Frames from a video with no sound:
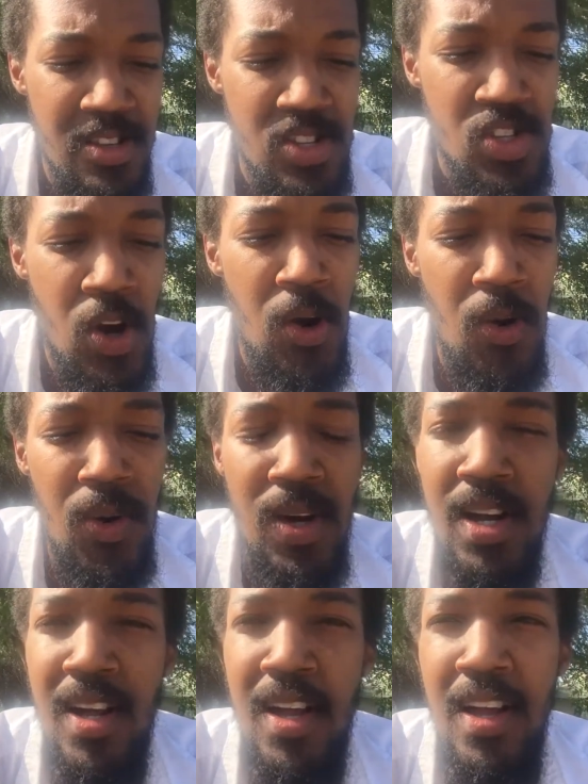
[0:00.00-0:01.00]
So
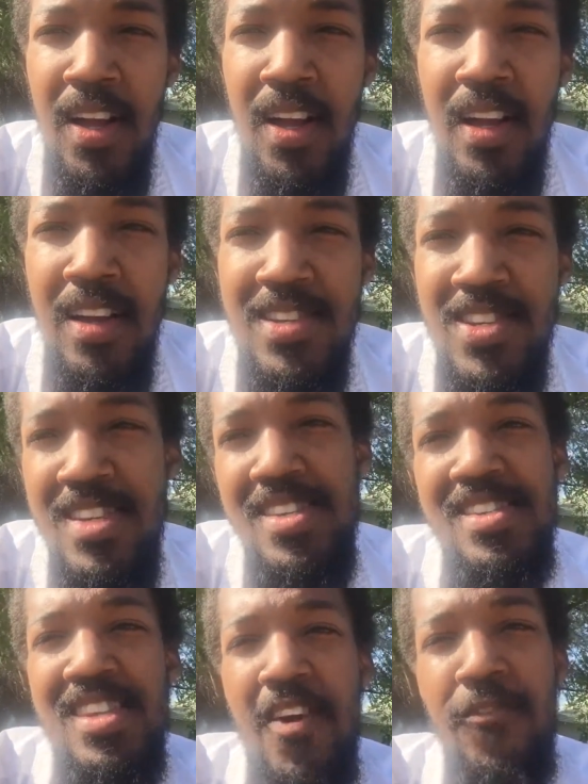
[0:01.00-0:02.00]

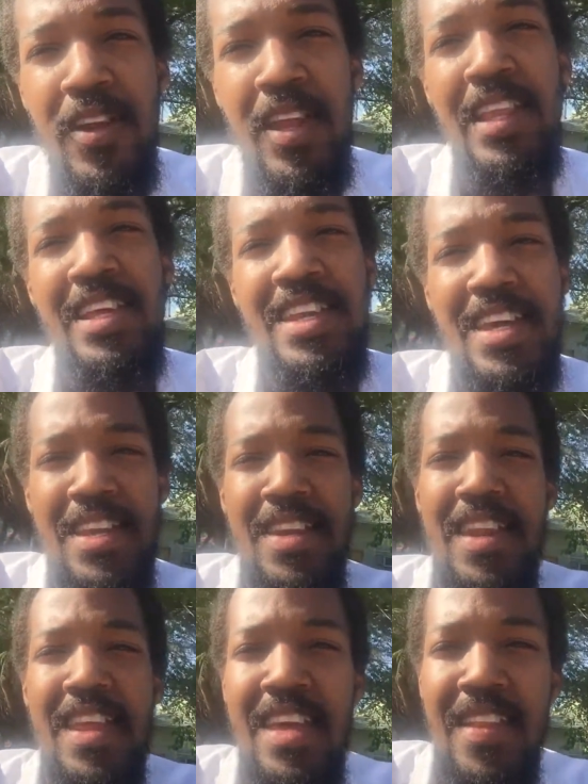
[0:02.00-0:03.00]
Jesus definitely
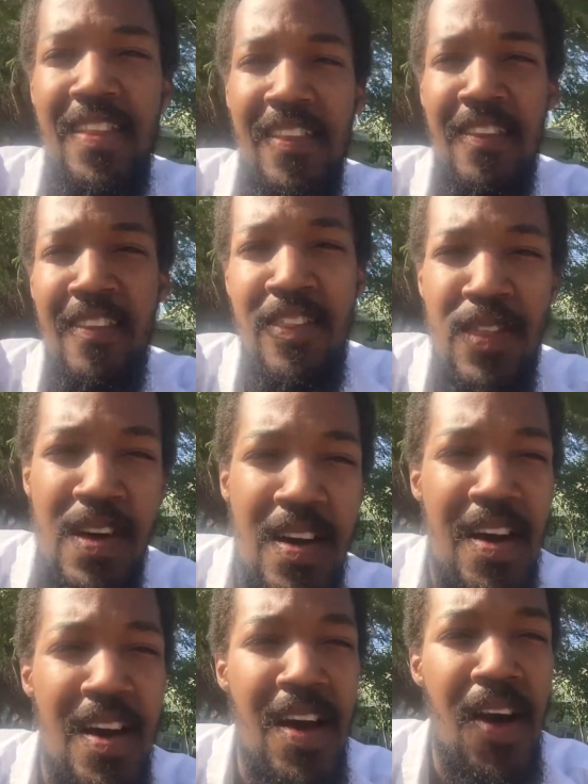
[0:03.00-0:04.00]
didn't eat
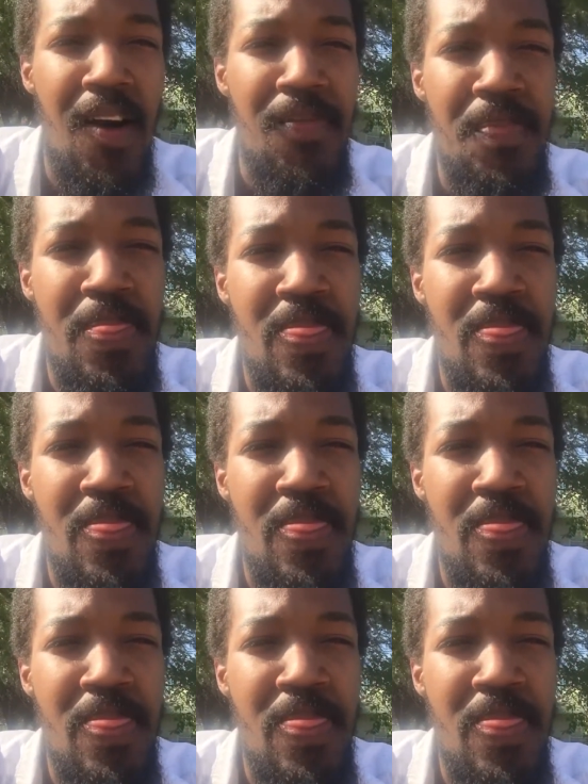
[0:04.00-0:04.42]
the